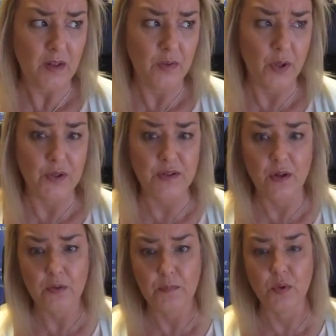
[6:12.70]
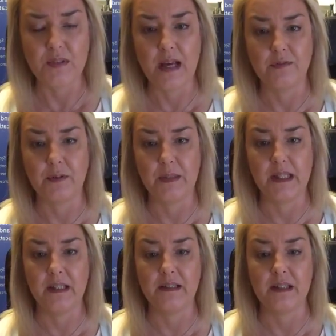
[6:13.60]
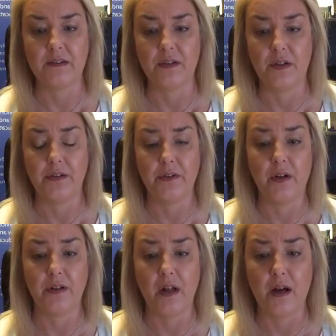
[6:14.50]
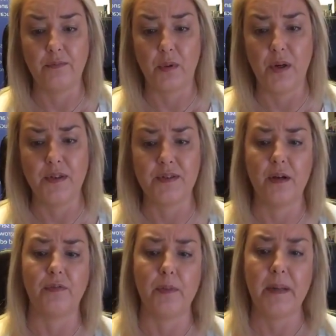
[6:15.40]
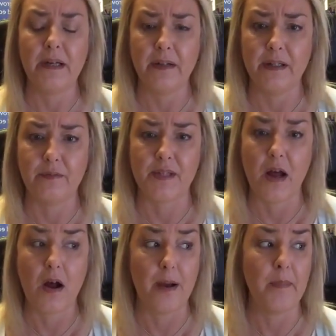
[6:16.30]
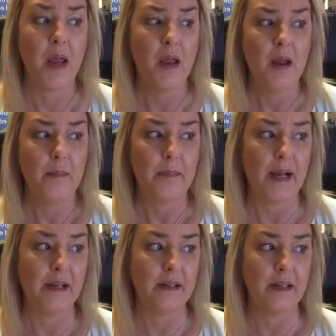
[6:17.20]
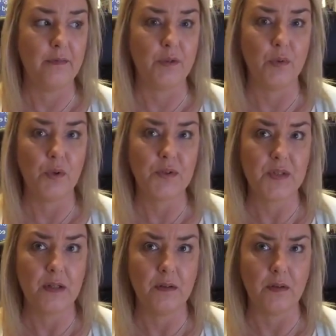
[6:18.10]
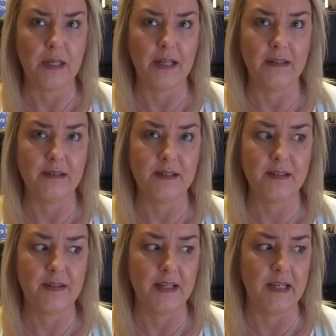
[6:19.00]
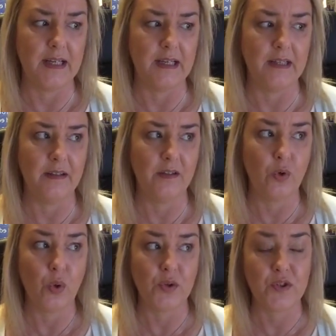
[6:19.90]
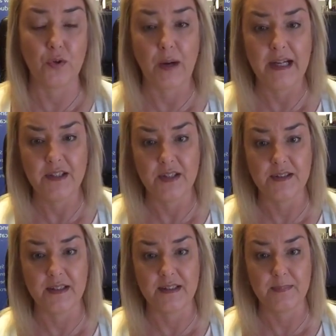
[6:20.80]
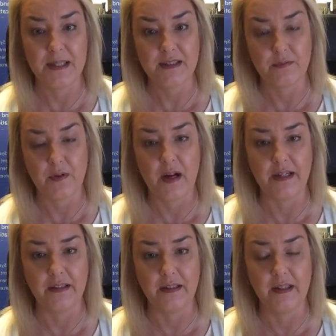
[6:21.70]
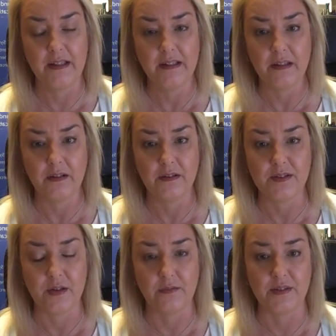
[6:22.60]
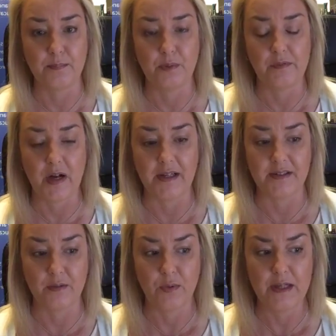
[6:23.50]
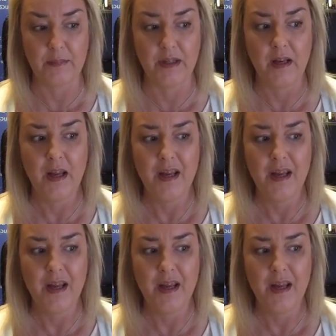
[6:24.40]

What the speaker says: those logbooks have to be conducted on live roads over a period of time. But if you also look at the course durations that are specified in the service provider's agreement,